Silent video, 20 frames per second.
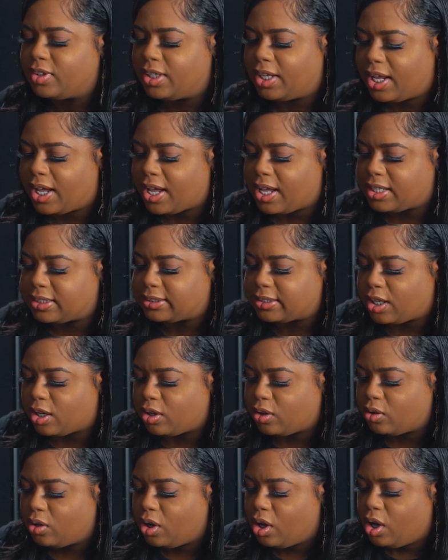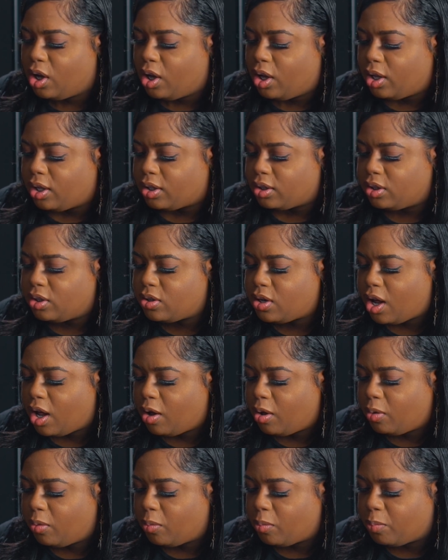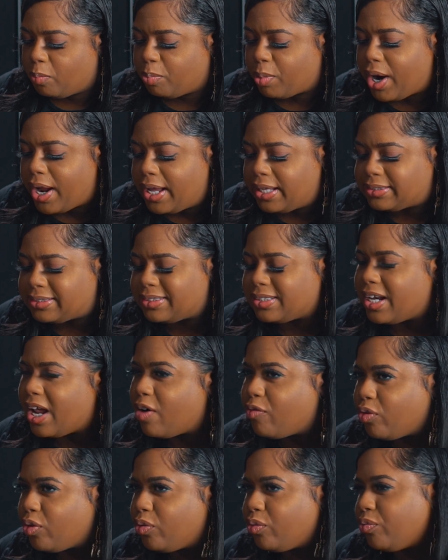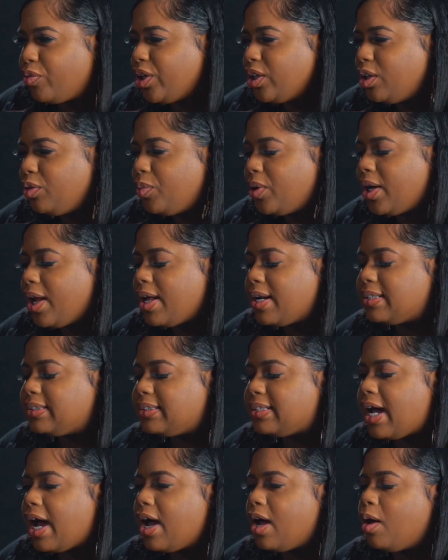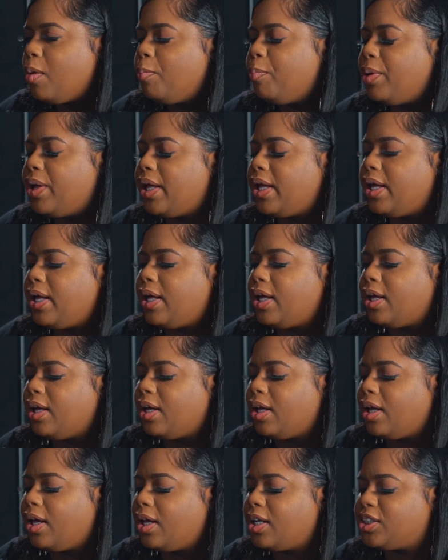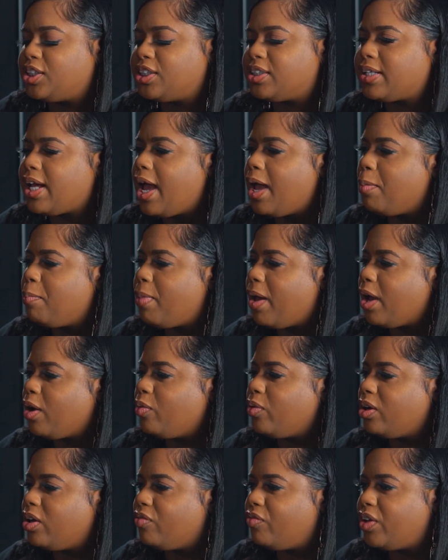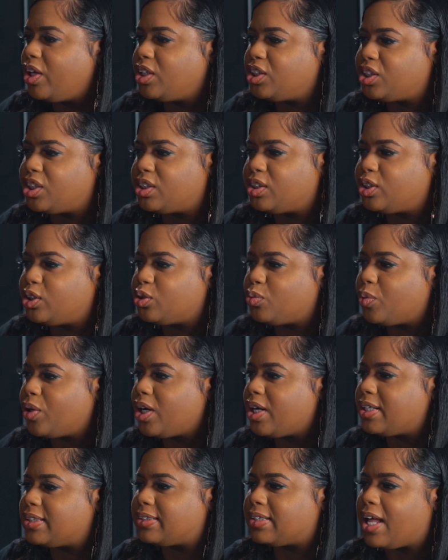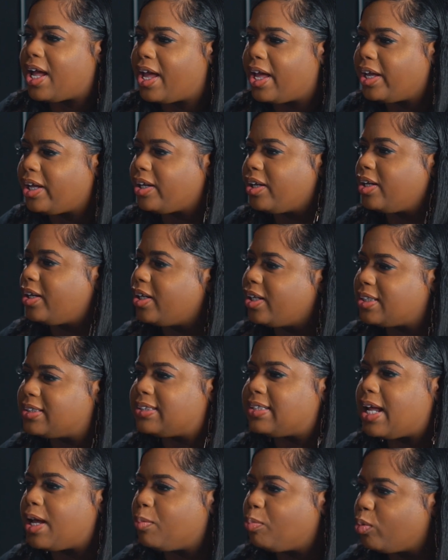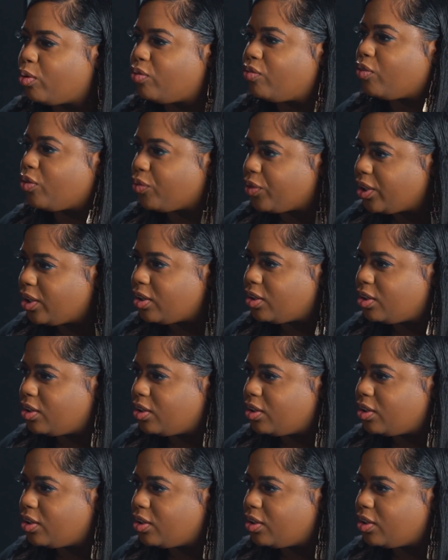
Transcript: Yeah, so, braids never really went out of style, but it just came back with a vengeance to where it's like a staple for real,